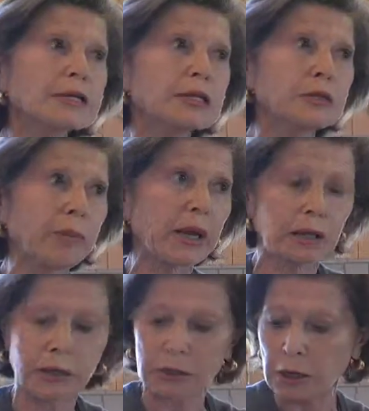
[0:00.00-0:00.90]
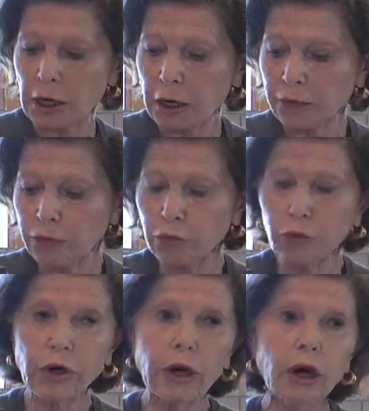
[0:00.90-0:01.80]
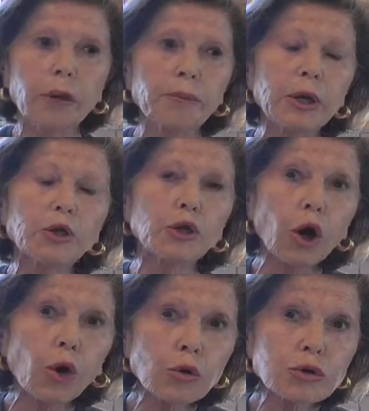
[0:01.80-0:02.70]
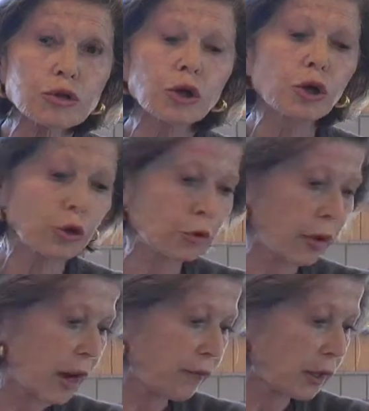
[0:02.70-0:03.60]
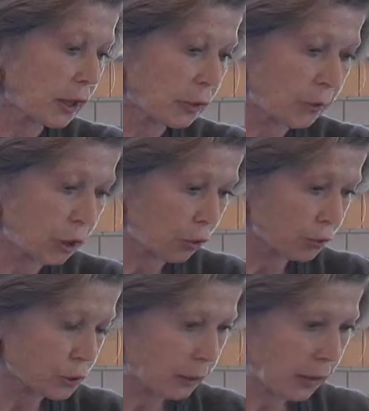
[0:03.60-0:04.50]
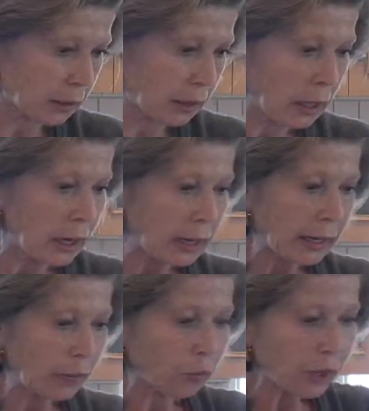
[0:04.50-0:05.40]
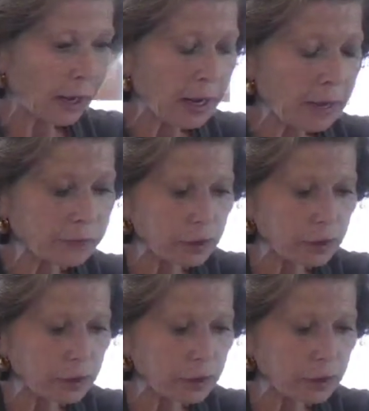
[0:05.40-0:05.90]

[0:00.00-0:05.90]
speed. If you beat yolks, you have it at medium speed. Now, what I have